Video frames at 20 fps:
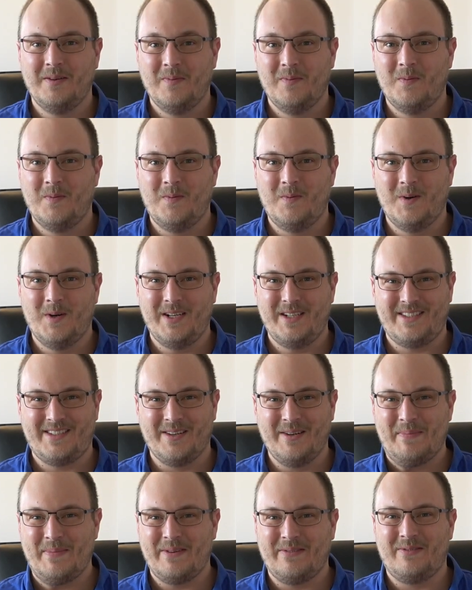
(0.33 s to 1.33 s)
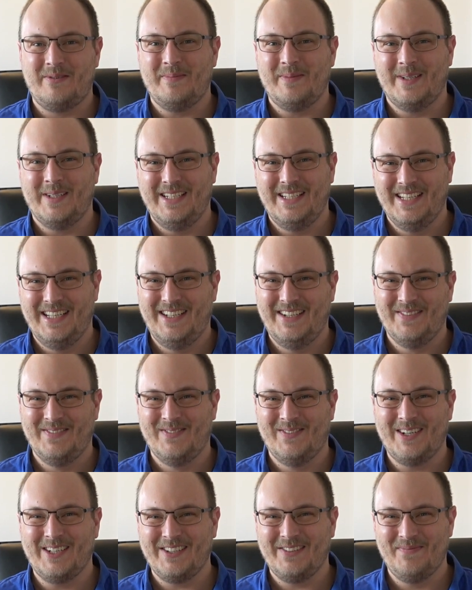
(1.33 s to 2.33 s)
What's up everybody?
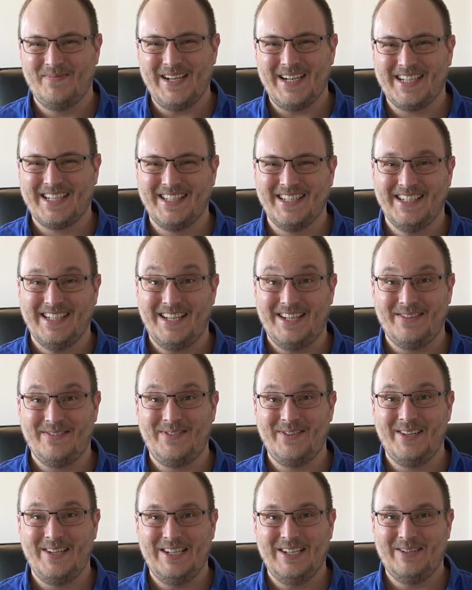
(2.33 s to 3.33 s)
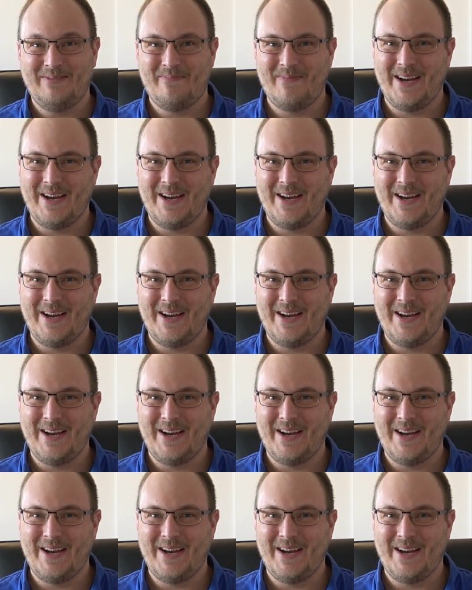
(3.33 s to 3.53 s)
Welcome back to another video.